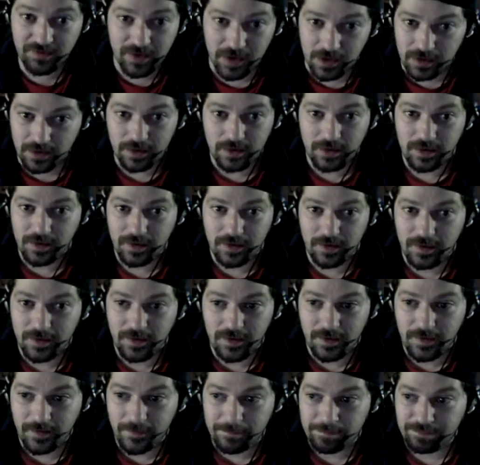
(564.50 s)
It
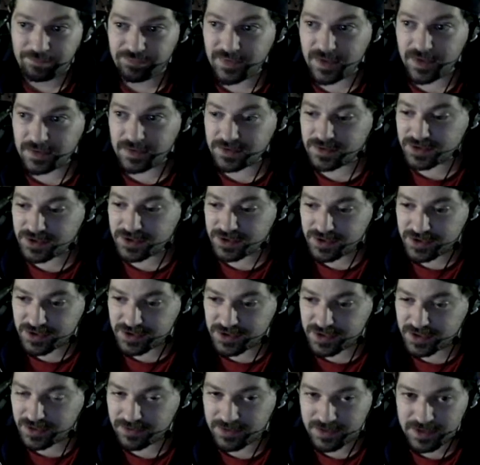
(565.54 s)
seriously does.
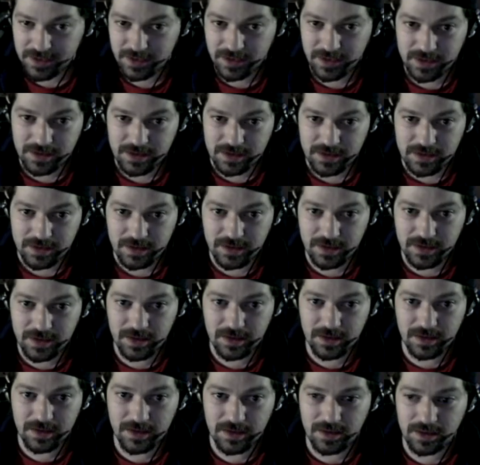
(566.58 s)
This
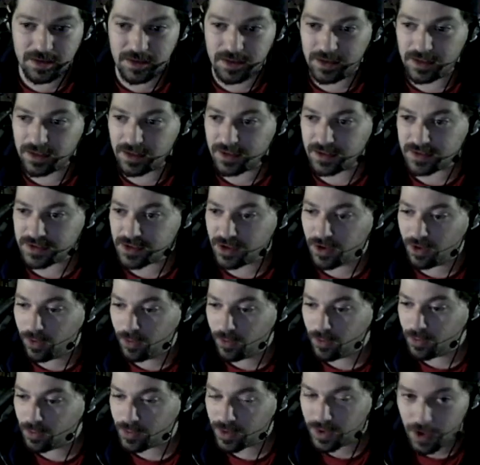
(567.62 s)
whole coconut
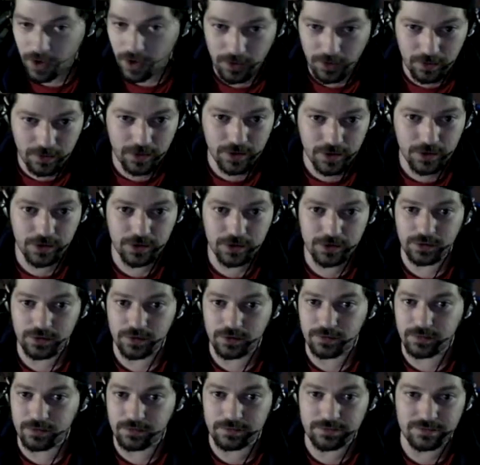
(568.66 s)
rising
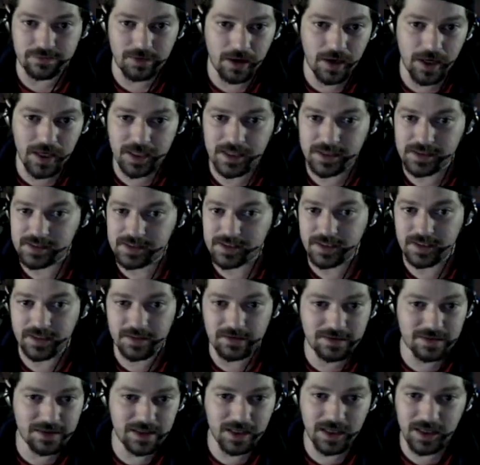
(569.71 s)
things coming
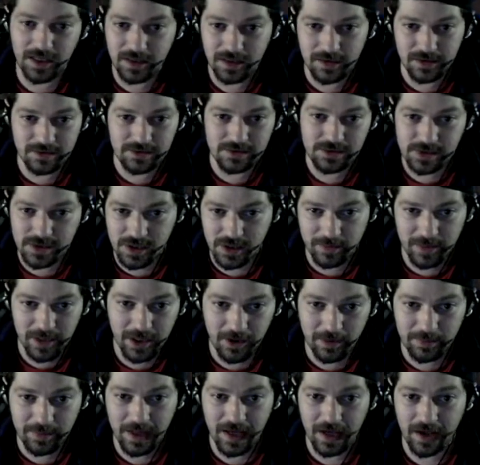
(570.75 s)
up there with
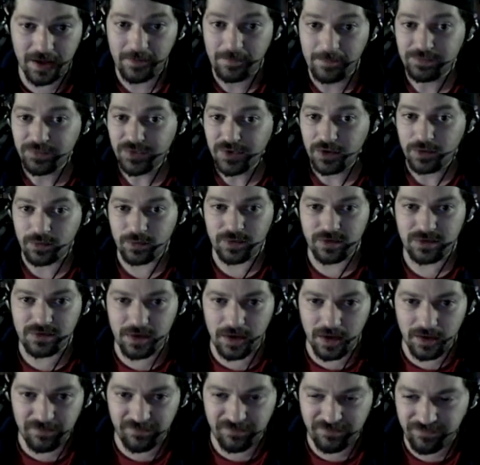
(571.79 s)
like full
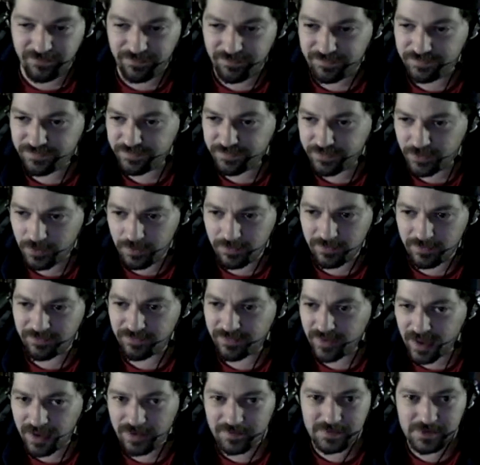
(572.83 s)
flavours of sugars.
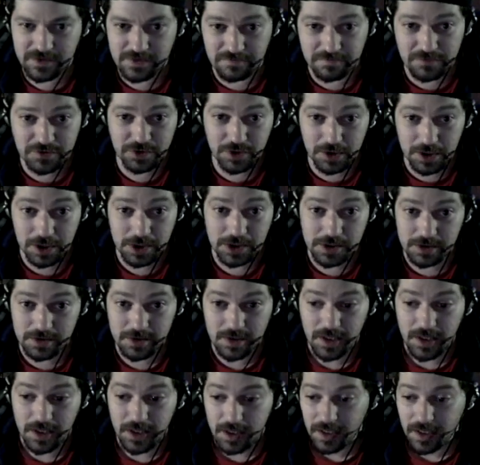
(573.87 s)
It's
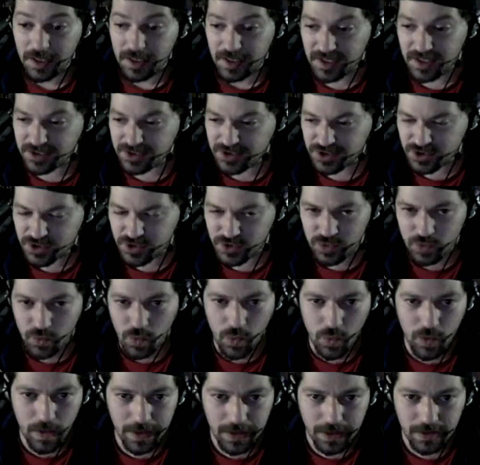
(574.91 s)
sweet.
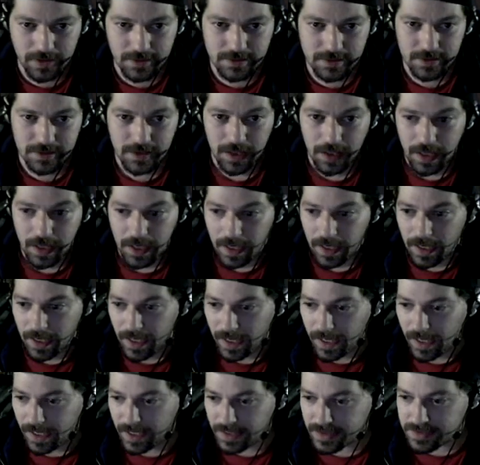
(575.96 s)
It's got the
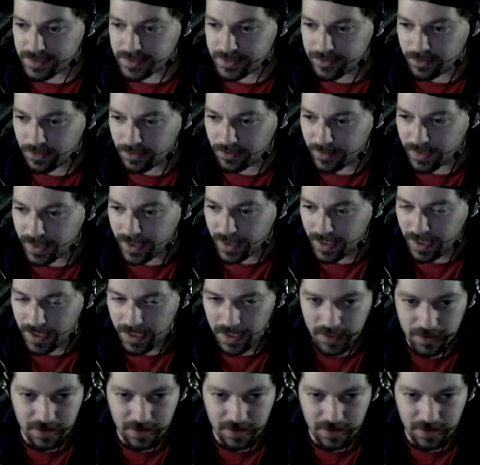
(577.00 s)
hint of the coconut with it.